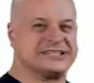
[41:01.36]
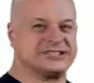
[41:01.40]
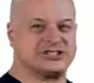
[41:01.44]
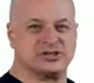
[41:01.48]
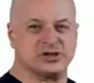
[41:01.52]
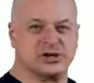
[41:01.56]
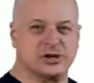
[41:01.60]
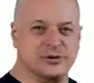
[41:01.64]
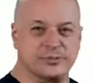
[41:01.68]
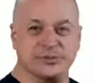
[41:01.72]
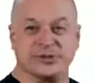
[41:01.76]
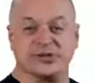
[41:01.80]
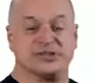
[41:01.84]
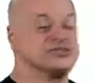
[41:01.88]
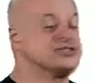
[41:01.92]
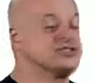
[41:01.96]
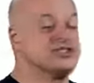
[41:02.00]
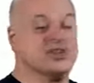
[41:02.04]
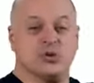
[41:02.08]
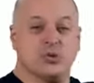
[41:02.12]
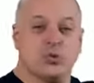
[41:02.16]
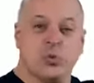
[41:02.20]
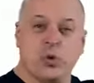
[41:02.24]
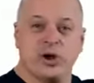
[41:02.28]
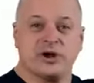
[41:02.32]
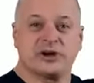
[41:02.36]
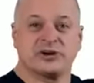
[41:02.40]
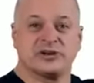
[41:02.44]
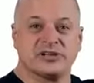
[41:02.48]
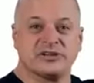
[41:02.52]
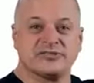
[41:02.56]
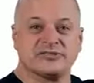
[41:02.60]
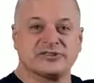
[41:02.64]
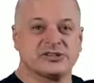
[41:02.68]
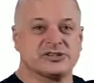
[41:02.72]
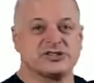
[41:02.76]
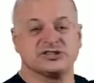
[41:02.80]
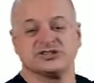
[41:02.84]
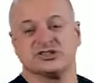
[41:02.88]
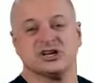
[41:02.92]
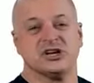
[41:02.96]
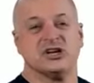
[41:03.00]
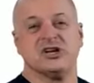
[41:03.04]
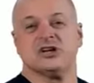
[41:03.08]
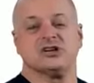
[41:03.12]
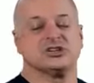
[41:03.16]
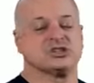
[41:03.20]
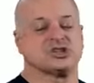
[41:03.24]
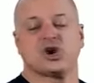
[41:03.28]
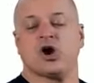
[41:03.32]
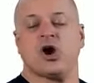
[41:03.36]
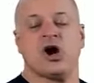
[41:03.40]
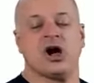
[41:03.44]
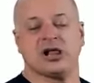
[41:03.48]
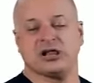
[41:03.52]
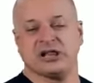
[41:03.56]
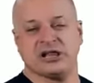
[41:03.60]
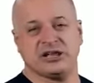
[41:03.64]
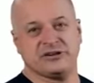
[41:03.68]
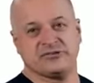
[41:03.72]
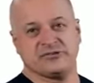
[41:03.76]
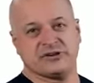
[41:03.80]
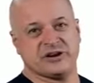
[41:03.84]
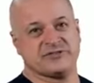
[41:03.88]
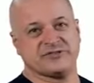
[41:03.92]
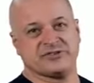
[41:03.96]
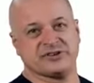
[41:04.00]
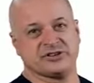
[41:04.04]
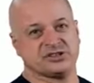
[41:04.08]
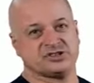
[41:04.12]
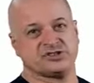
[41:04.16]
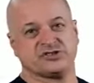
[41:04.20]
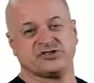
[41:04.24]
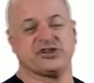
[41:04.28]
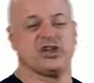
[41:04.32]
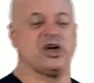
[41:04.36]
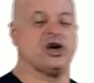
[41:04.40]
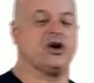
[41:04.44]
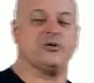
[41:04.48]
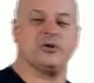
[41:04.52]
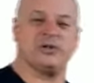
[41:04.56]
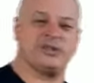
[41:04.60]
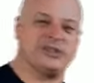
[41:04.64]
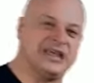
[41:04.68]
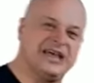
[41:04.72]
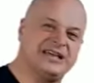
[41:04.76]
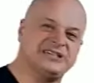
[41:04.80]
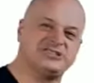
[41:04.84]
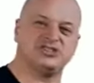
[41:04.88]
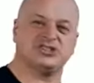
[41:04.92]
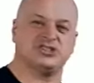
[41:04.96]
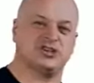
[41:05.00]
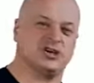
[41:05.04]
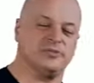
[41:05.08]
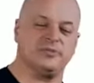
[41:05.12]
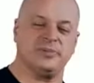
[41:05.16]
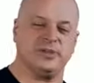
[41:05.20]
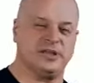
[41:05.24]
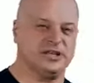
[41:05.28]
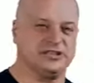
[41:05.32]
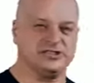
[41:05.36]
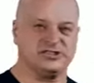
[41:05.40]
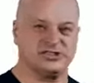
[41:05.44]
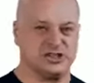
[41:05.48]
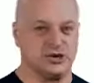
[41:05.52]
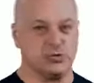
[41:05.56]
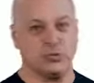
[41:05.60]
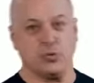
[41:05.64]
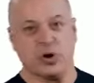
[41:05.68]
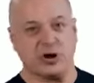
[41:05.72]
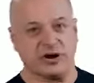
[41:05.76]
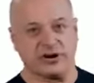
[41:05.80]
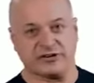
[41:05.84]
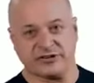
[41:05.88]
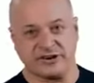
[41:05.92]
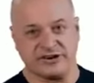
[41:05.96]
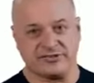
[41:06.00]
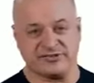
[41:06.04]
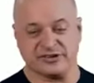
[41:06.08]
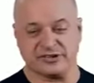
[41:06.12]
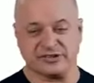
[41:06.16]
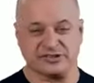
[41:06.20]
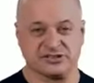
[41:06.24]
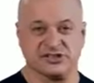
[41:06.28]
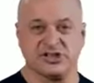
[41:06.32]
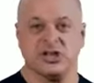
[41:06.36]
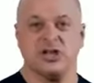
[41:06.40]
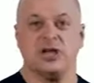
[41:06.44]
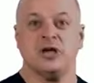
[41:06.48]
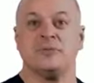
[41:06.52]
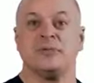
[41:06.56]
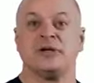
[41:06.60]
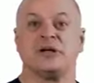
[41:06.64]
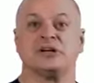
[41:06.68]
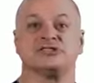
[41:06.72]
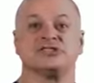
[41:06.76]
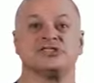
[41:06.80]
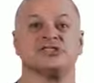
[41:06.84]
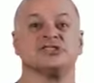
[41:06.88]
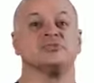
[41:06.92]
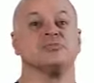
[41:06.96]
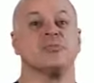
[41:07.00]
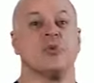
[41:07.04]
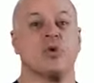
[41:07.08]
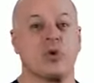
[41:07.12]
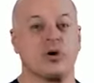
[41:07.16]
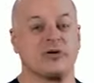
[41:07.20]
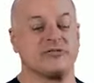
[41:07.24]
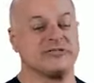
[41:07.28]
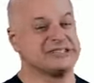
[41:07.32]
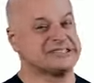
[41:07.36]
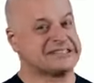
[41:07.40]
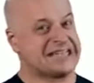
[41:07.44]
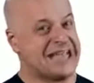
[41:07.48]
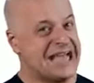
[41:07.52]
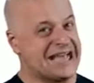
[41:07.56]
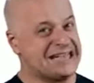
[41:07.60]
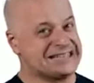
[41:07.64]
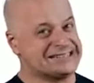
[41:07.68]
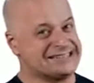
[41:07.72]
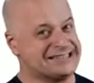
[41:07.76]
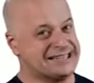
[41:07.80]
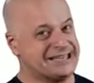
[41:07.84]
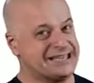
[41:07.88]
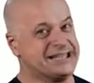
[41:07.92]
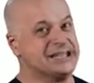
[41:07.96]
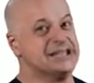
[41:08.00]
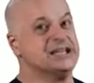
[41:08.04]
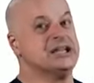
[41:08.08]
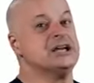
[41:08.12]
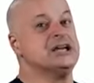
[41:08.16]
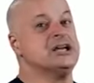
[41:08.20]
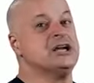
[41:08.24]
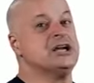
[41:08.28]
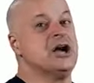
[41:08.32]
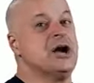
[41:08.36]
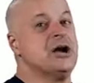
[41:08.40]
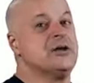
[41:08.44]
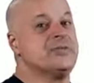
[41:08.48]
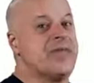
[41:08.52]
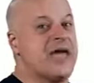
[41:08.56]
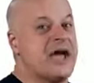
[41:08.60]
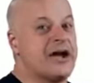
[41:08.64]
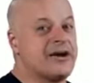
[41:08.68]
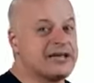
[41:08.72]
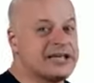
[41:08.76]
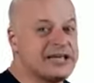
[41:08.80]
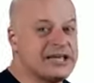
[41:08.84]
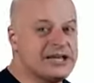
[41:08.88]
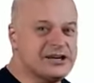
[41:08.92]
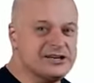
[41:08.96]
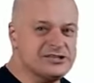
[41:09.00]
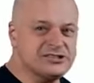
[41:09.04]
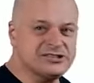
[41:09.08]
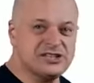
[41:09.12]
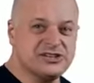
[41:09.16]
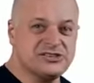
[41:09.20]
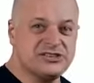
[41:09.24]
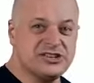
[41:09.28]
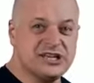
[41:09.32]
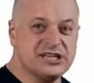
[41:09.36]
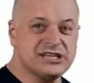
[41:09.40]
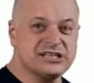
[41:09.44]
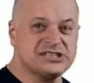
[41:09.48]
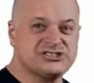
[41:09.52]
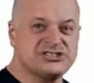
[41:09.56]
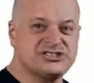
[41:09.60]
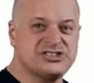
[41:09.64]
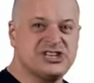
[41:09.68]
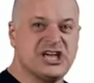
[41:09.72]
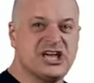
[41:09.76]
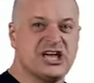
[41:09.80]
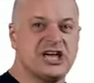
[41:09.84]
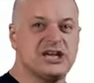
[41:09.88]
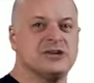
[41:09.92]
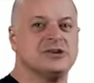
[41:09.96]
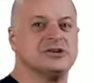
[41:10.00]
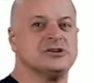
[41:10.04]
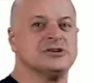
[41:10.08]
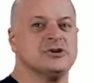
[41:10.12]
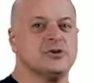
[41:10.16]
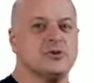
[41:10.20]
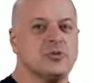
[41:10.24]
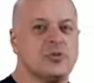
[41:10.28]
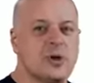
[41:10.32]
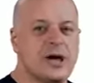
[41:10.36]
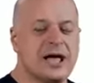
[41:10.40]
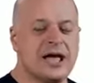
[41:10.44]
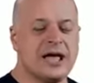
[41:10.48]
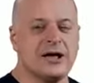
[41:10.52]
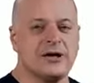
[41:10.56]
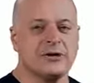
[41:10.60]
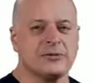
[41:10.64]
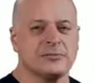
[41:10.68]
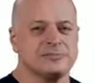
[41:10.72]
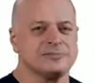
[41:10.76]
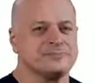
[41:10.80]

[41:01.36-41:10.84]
turbulence than water rivers. Chocolate rivers flow with less turbulence than water rivers because there's more viscosity. Now, here's the thing that's said, well,